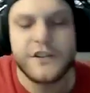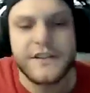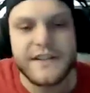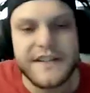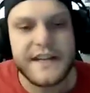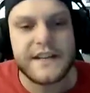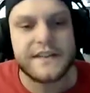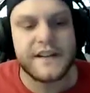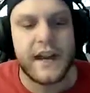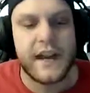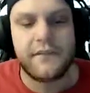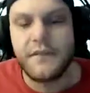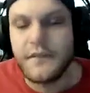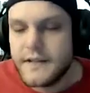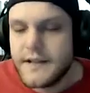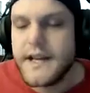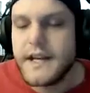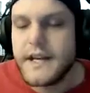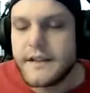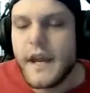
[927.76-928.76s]
you're TJ. If you're
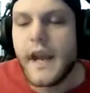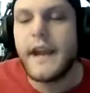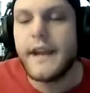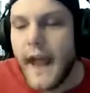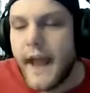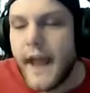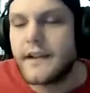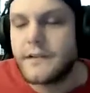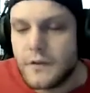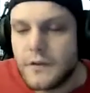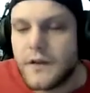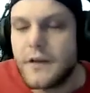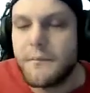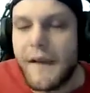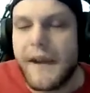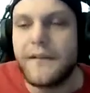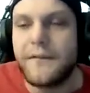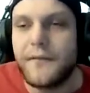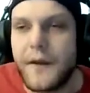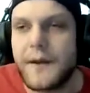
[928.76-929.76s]
TJ, yes, you can
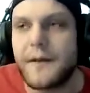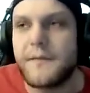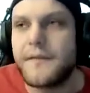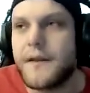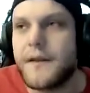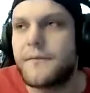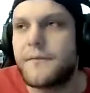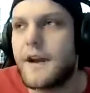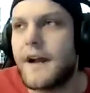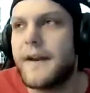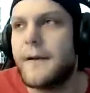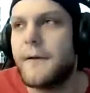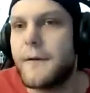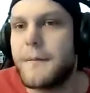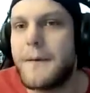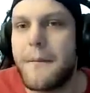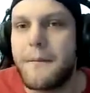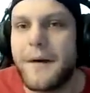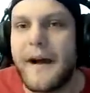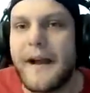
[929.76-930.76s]
make fun of them for not knowing
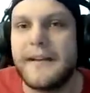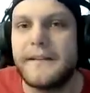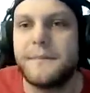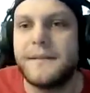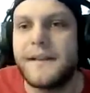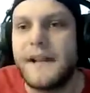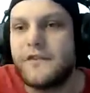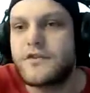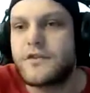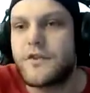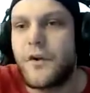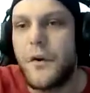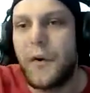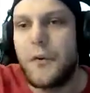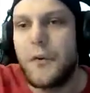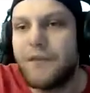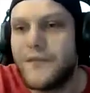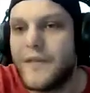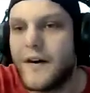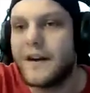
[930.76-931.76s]
about bikes, but that's your
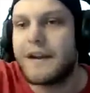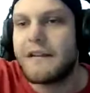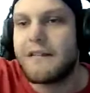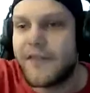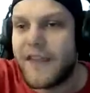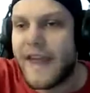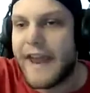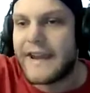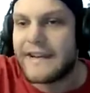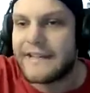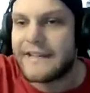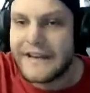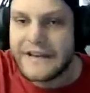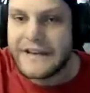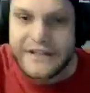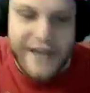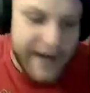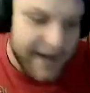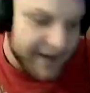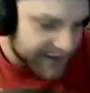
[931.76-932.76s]
whole fucking thing,
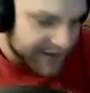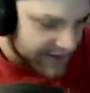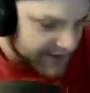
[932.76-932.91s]
TJ.